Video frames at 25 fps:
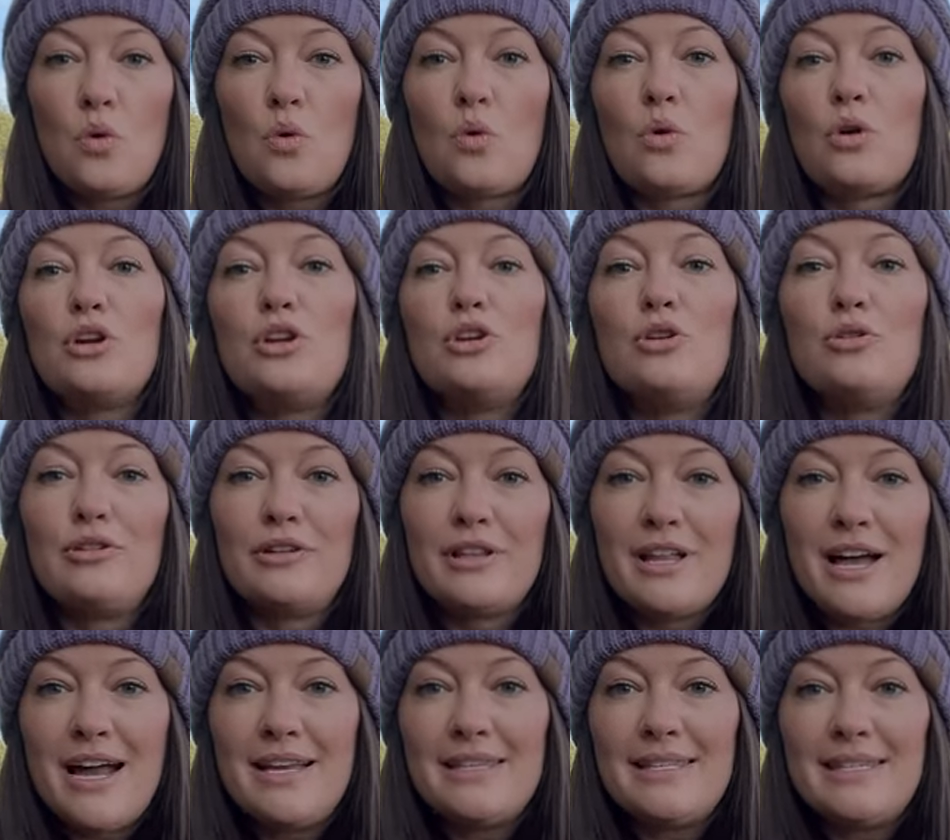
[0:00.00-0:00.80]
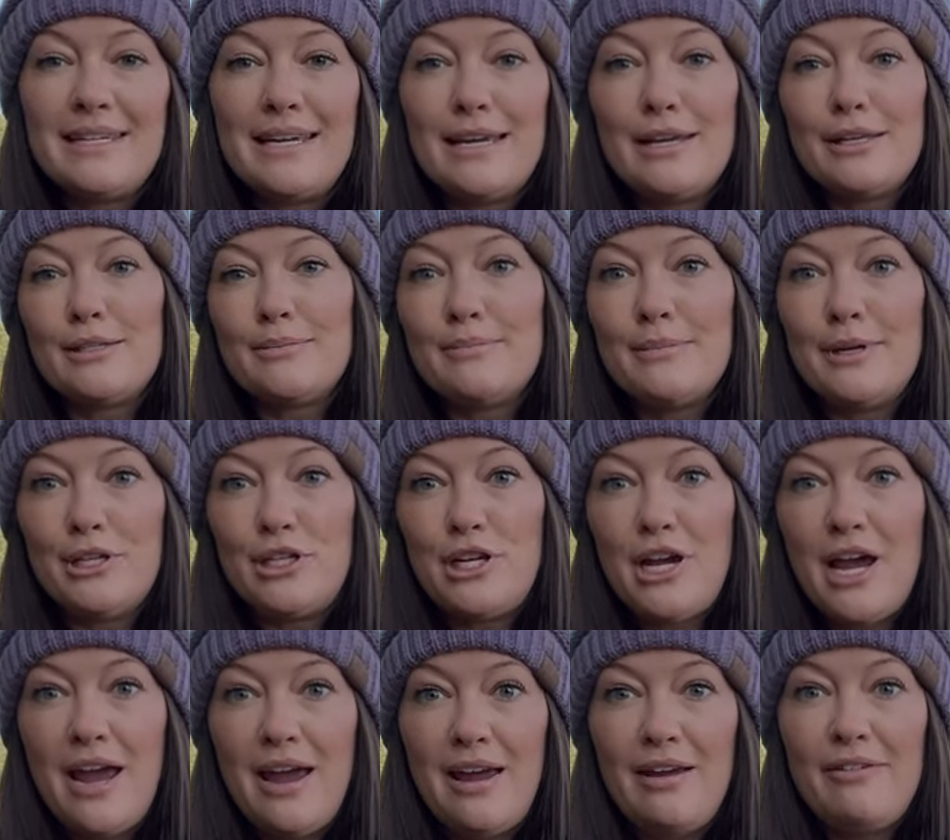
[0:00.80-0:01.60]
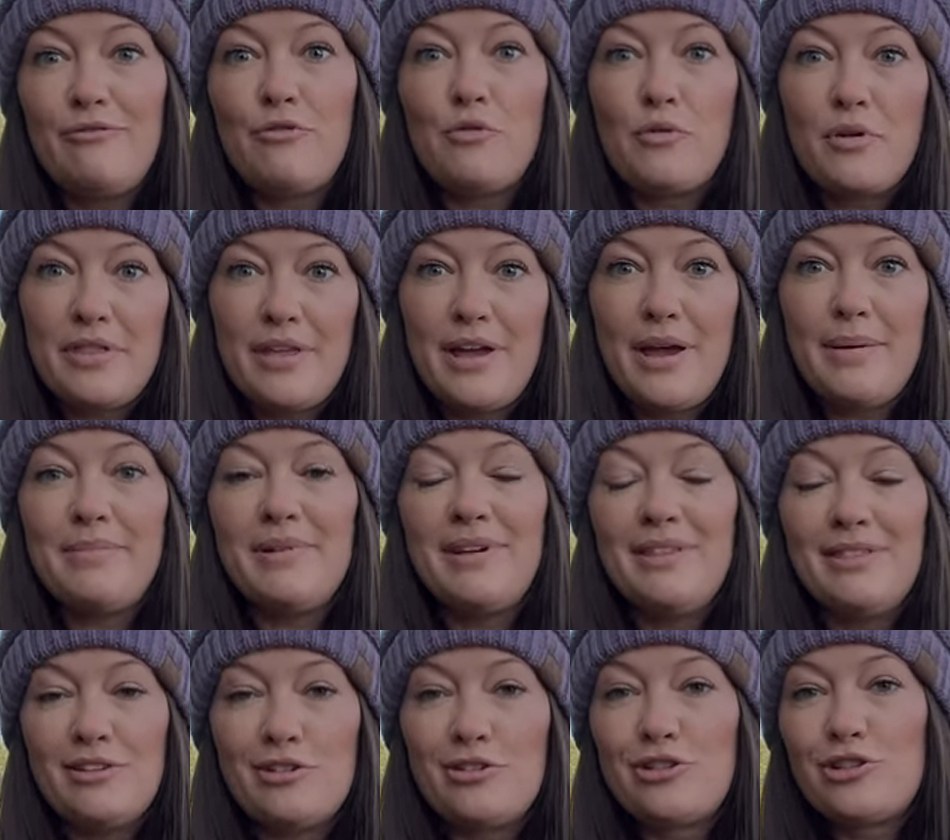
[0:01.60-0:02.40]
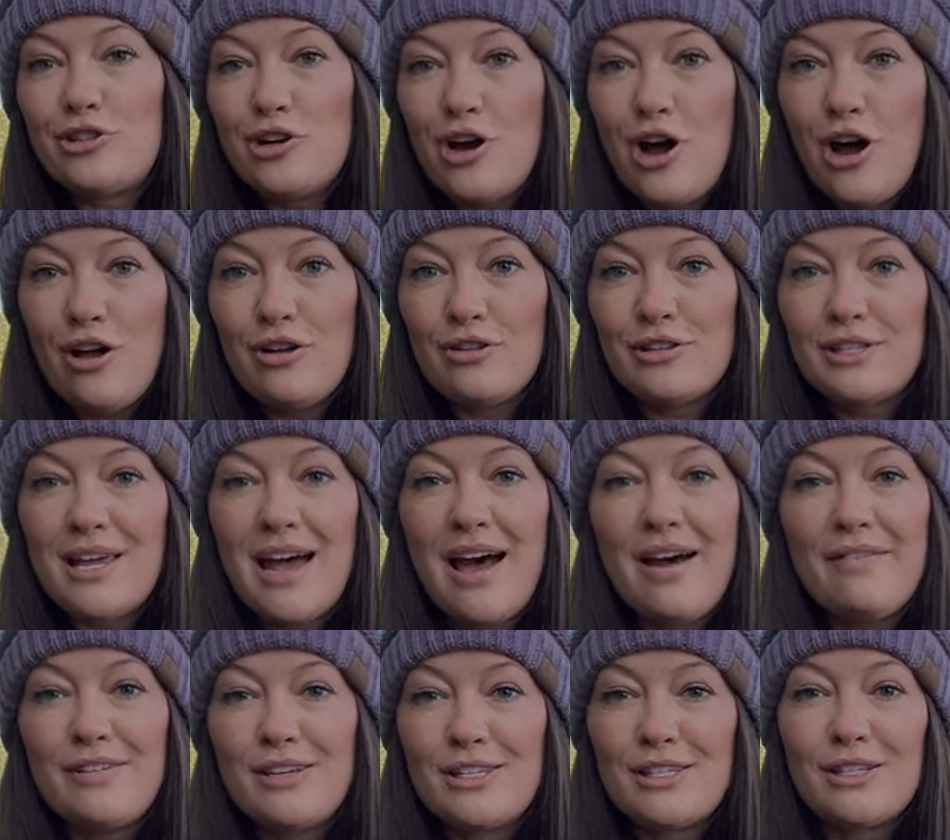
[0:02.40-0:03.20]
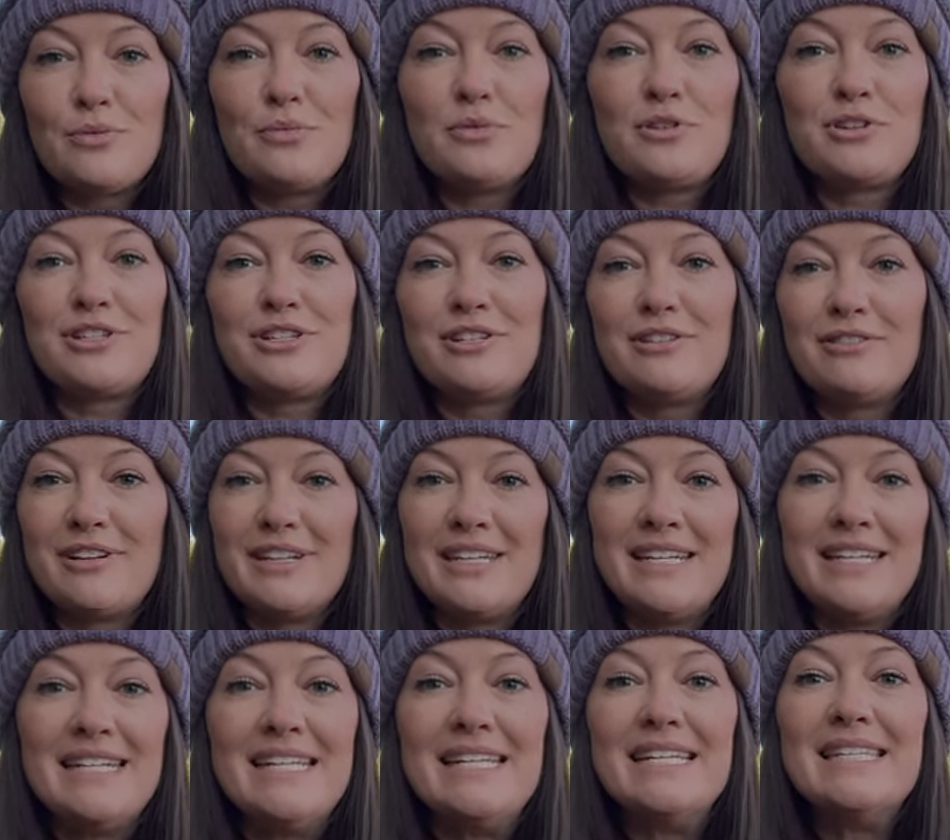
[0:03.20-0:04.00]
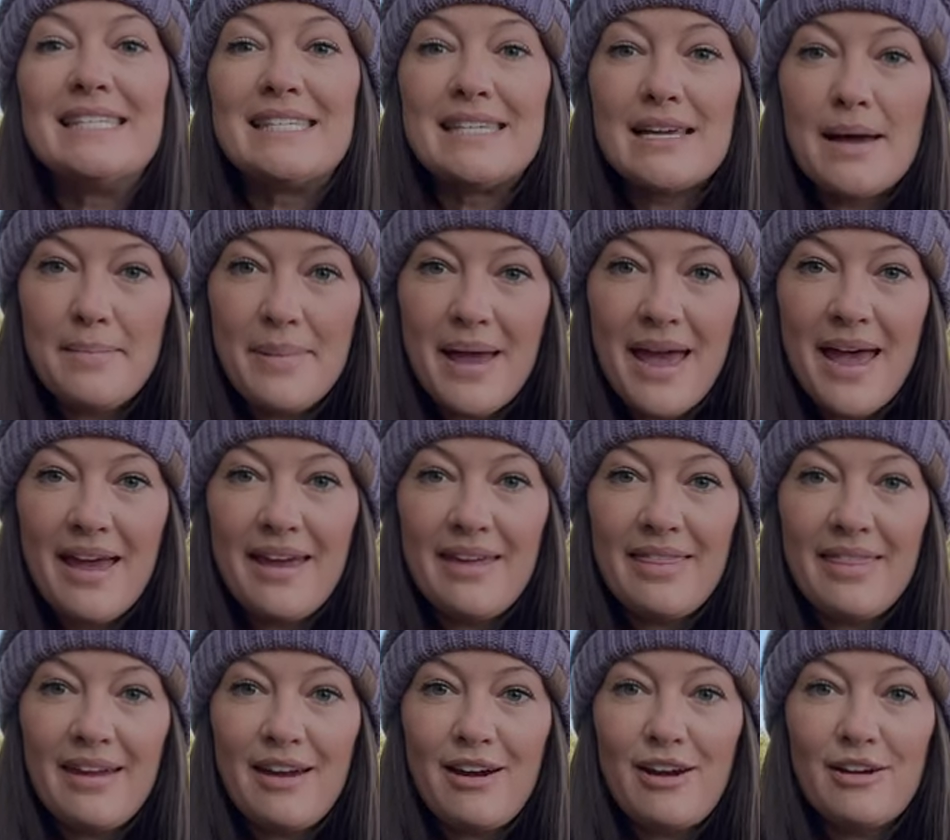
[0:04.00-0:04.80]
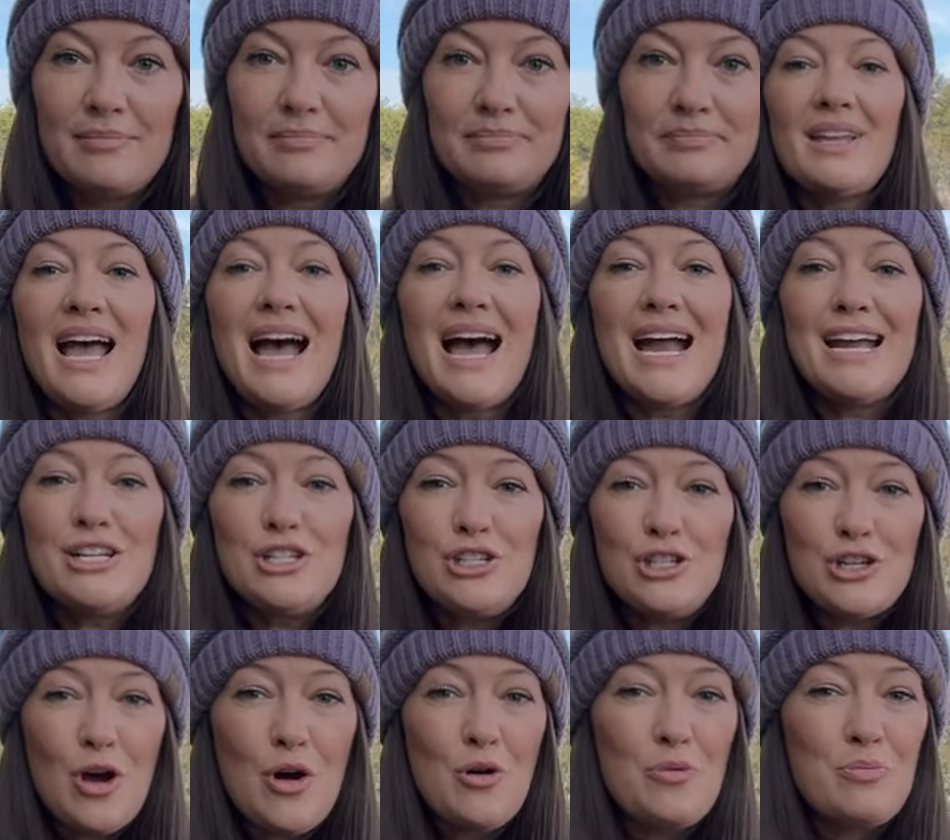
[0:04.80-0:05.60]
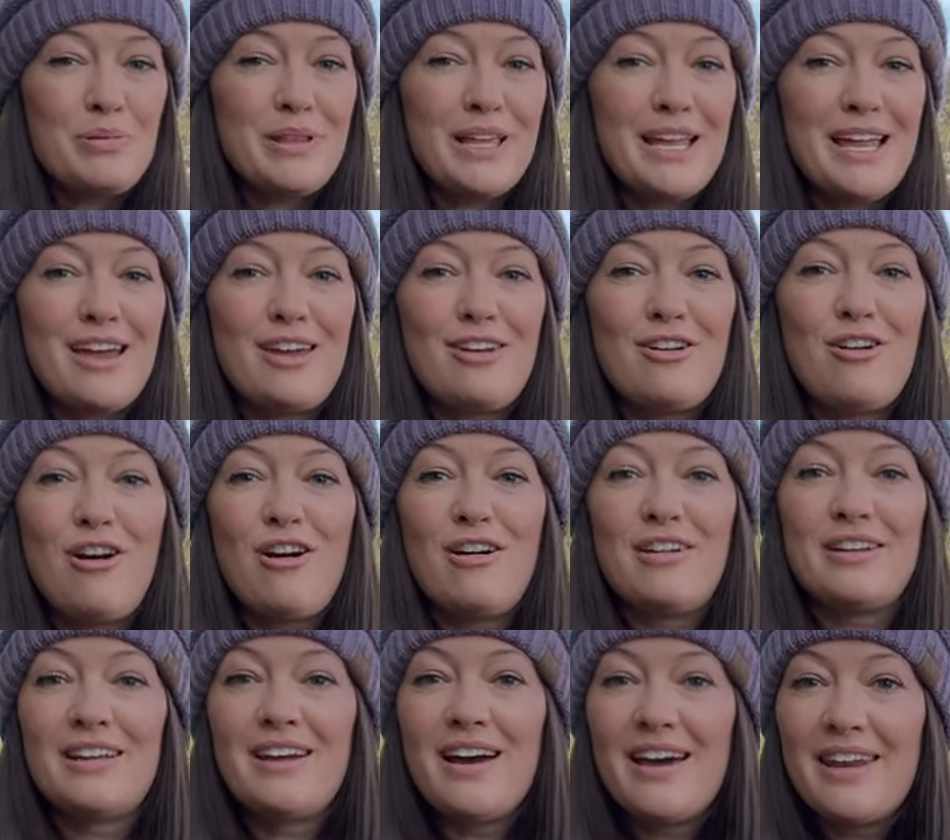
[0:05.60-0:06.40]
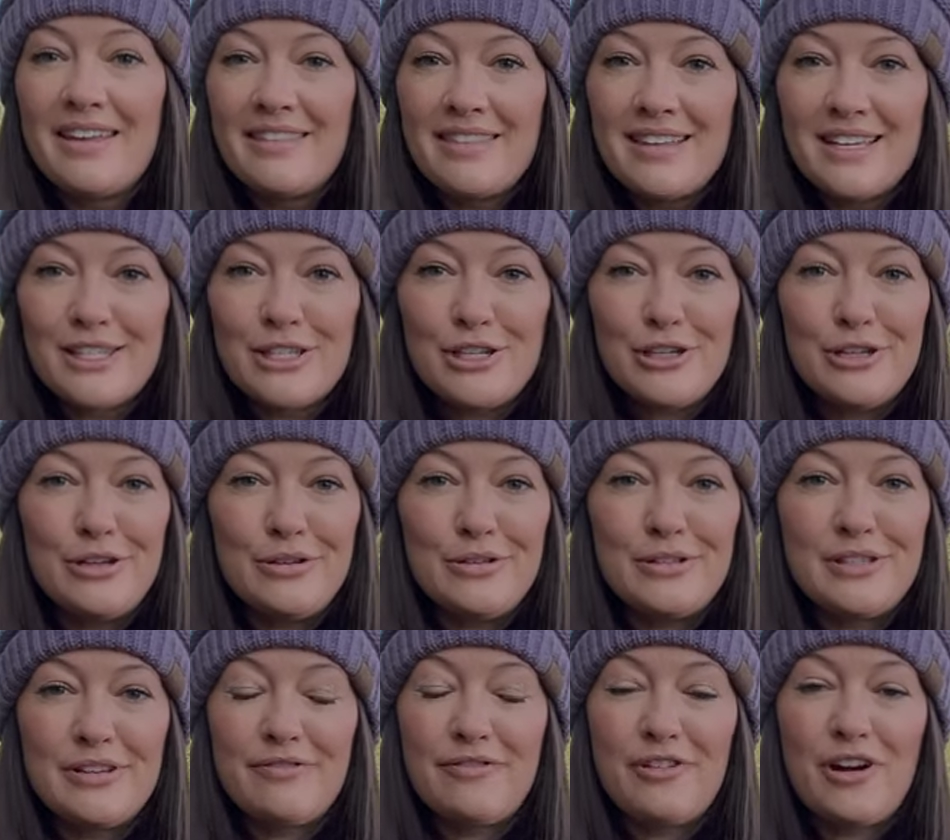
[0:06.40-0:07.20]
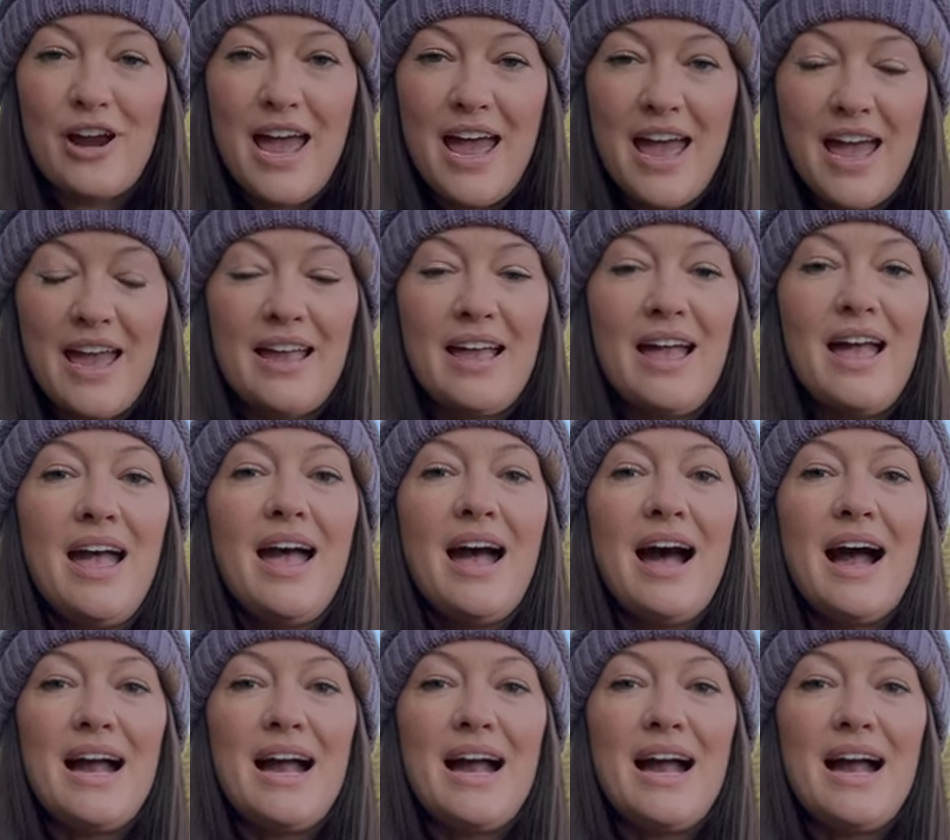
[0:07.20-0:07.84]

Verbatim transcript: or utilizing as much hay for them in their stalls. Obviously, we're still going to need some hay there. I don't plan on cutting this to use it for hay.